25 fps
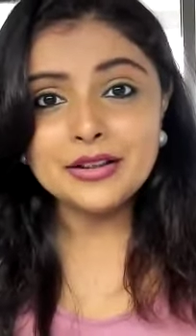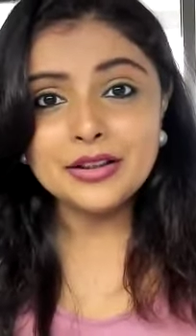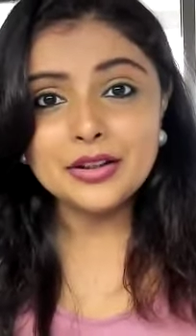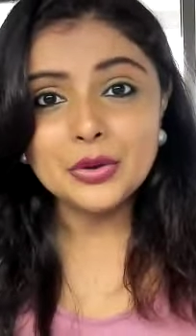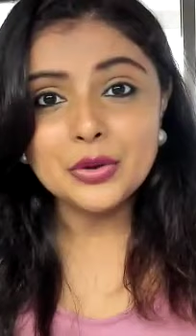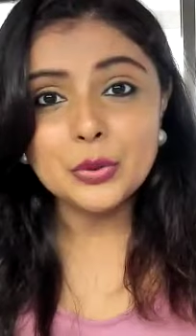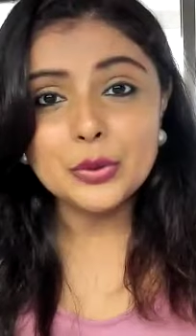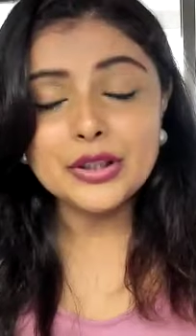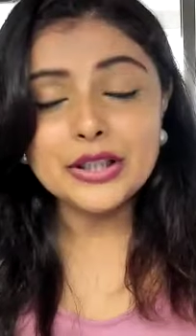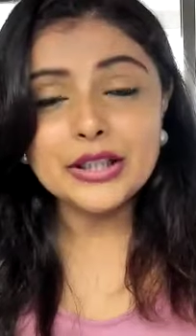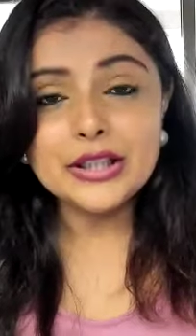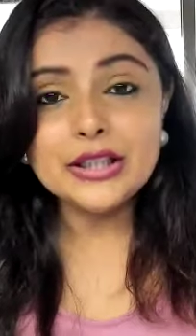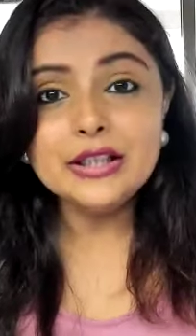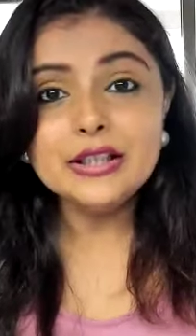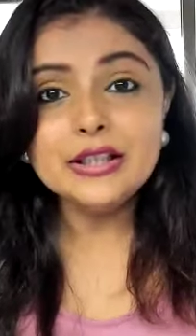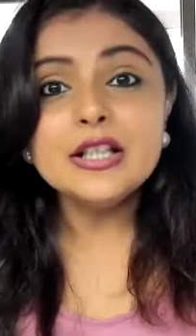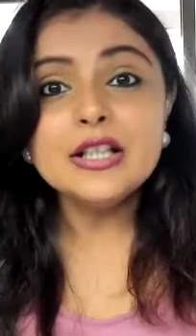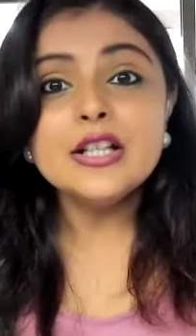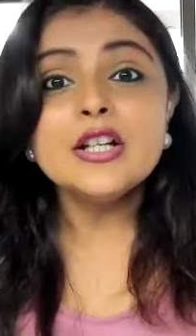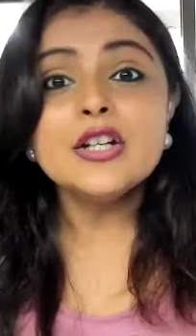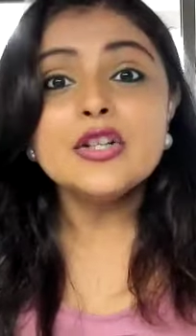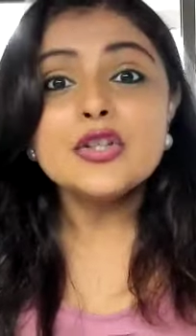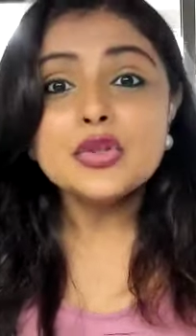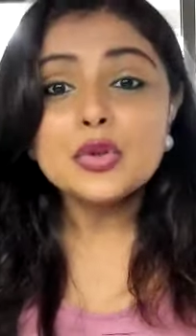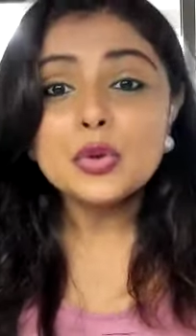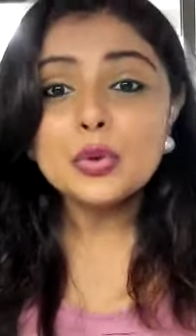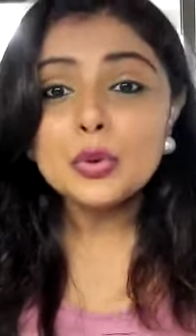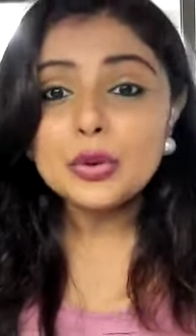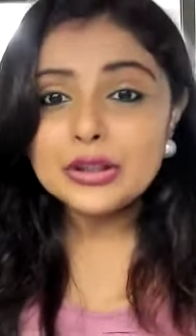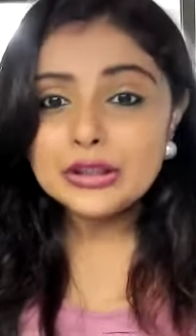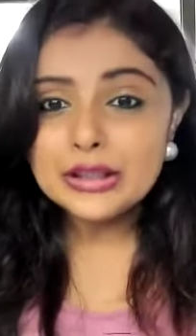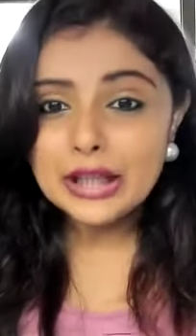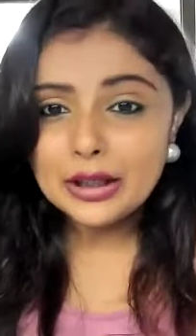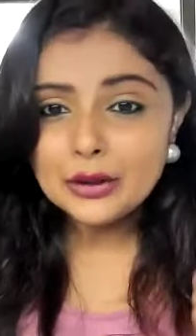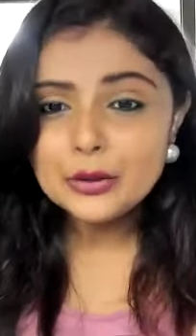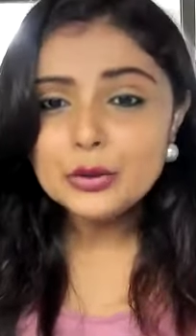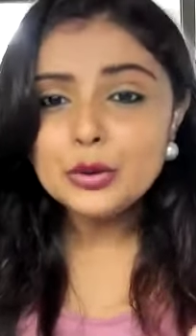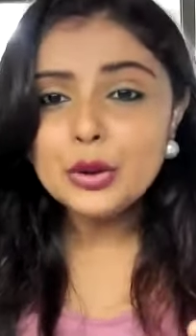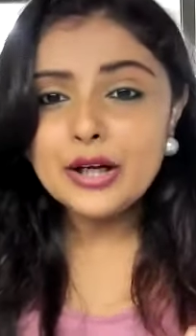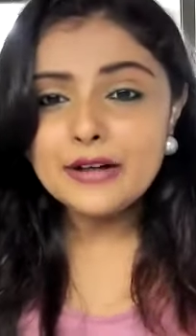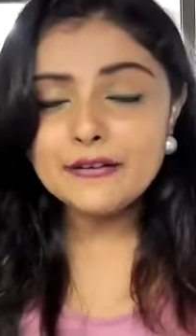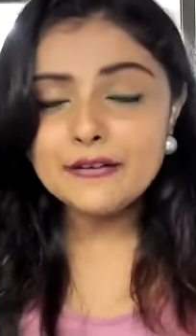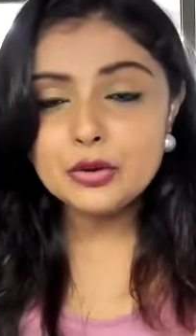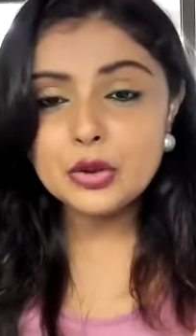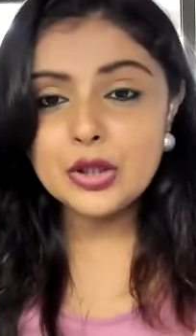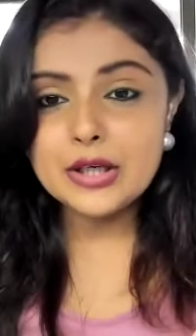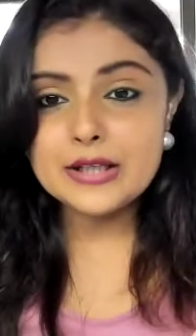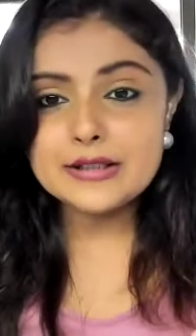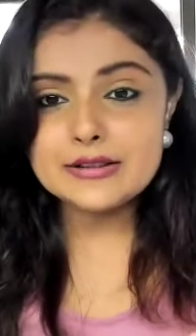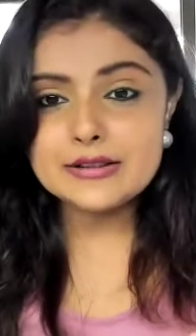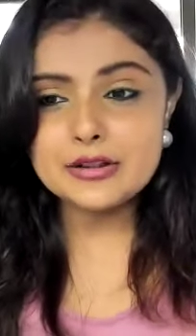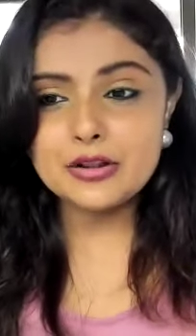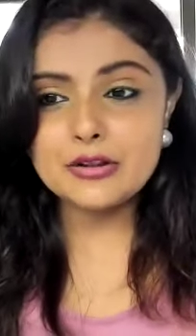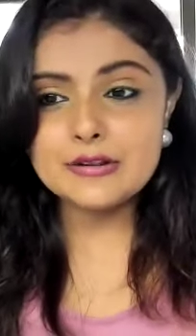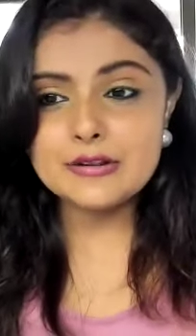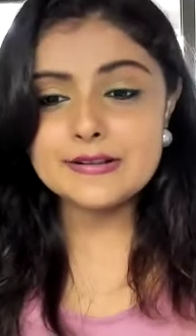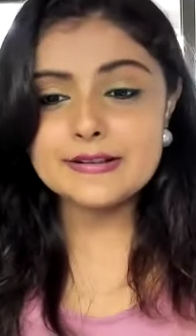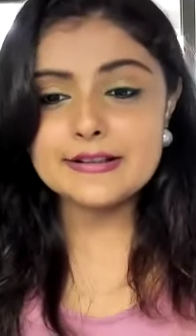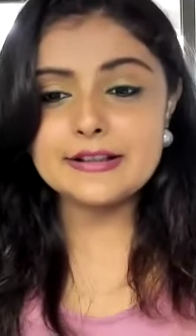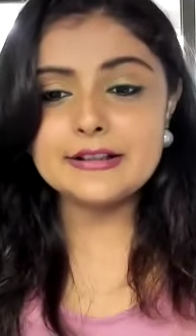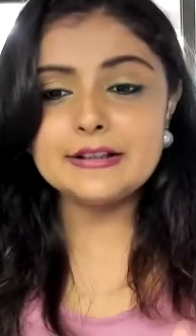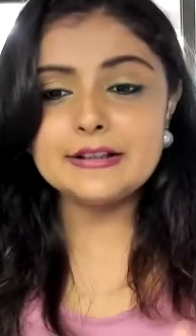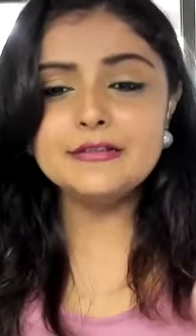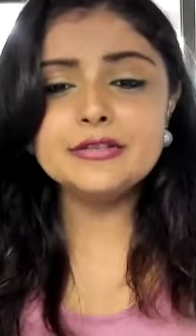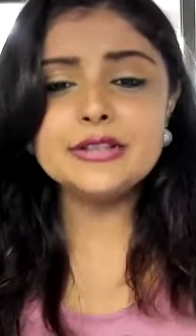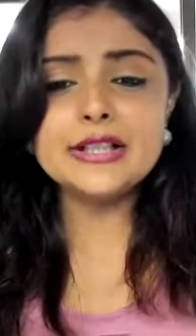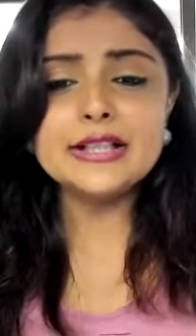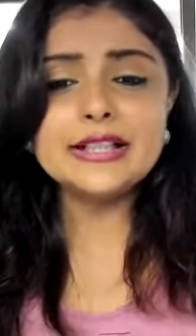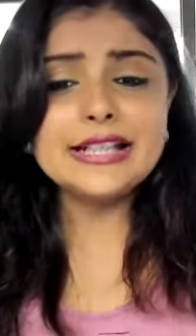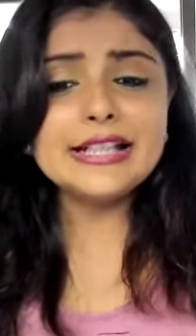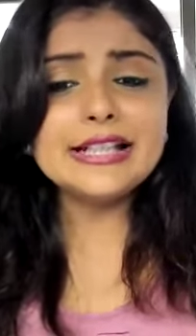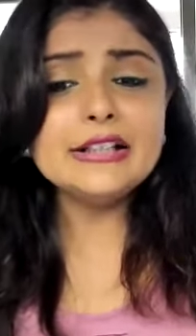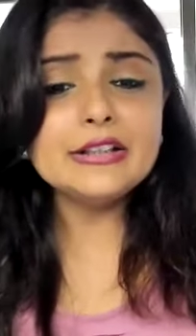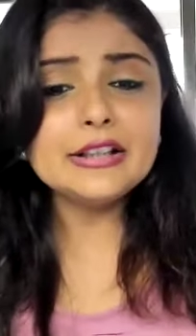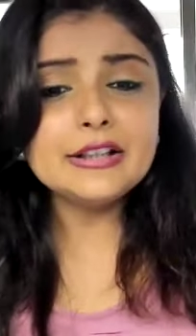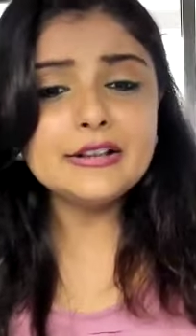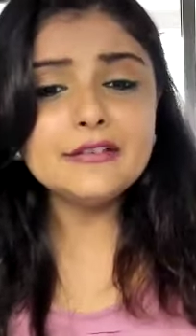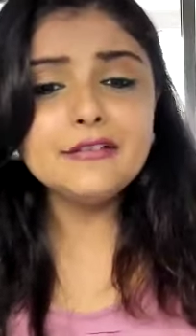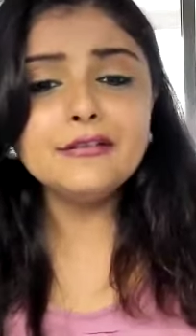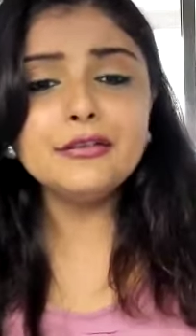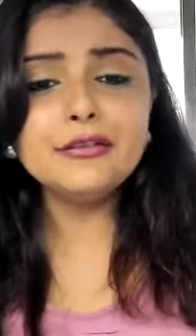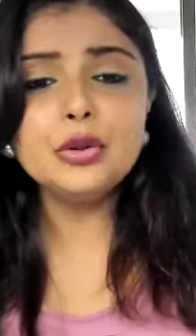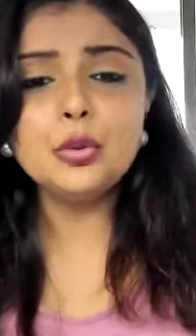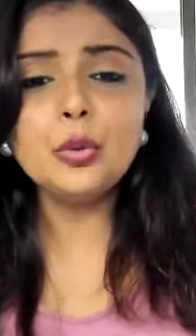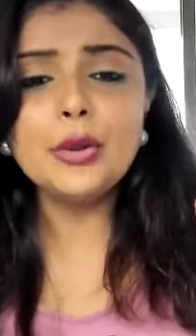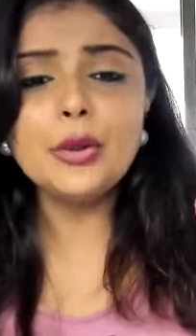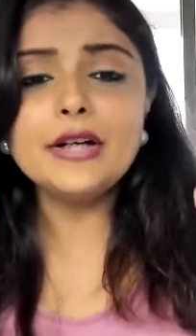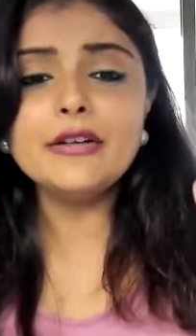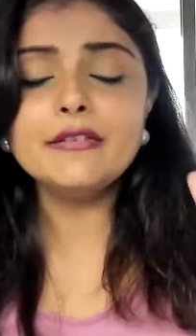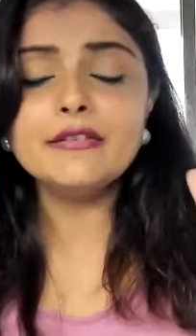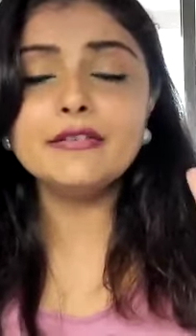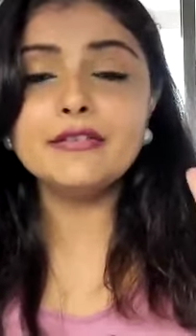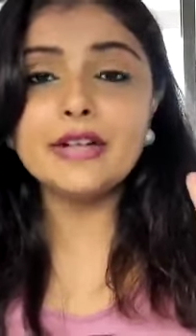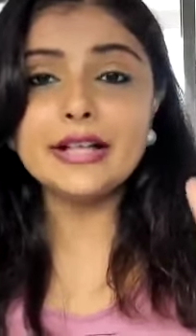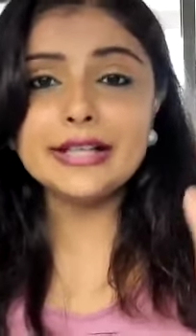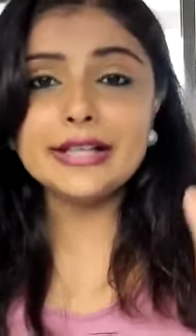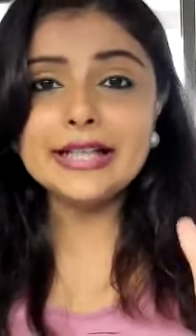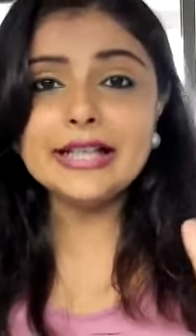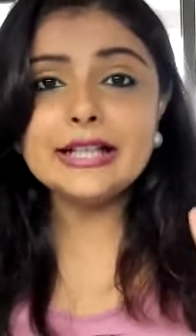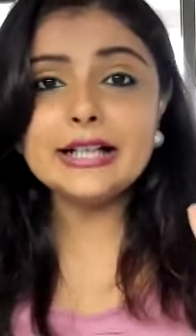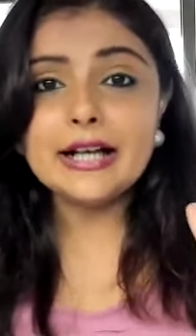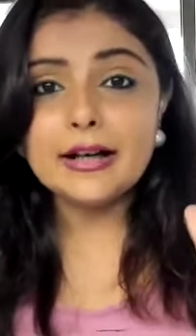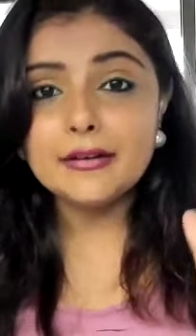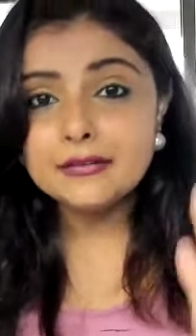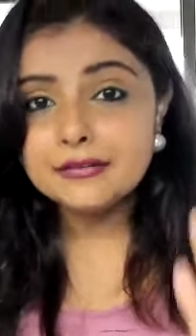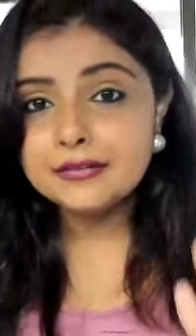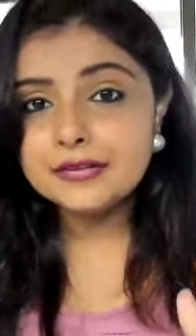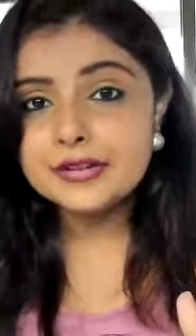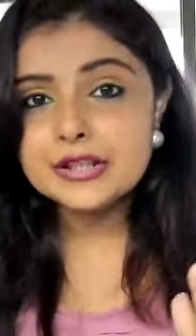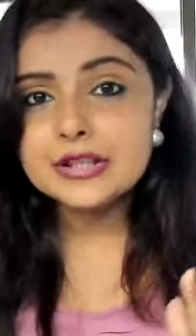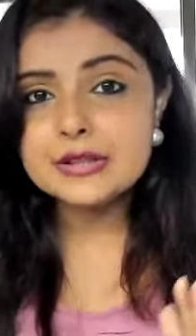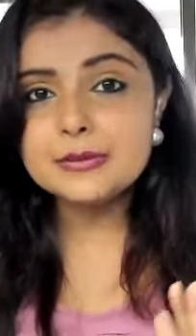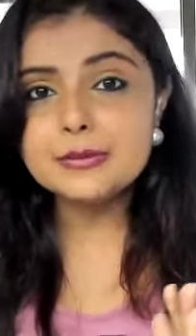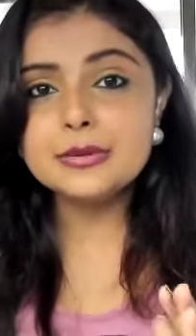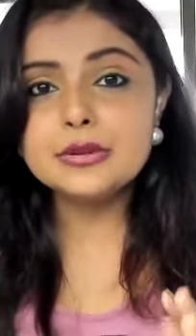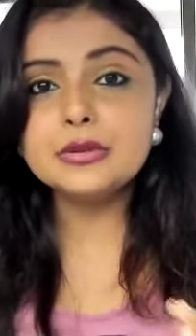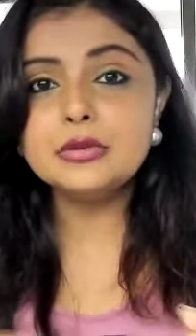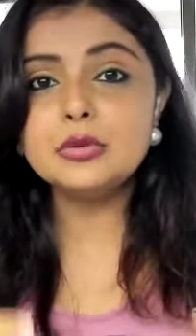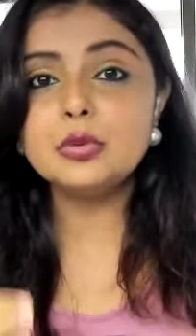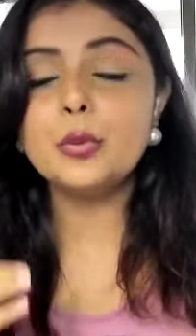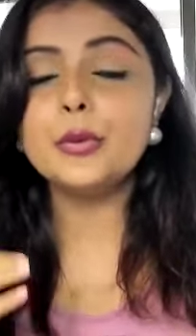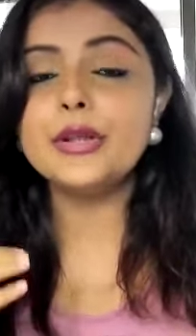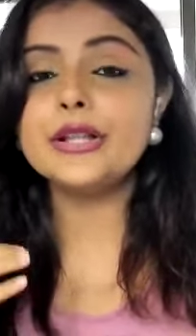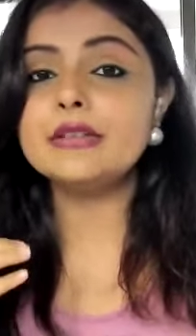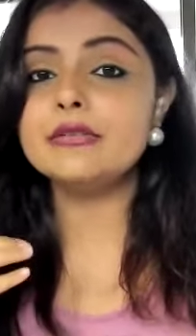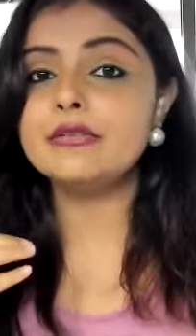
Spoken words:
Okay, so now you have to ask yourself that in if you are very comfortable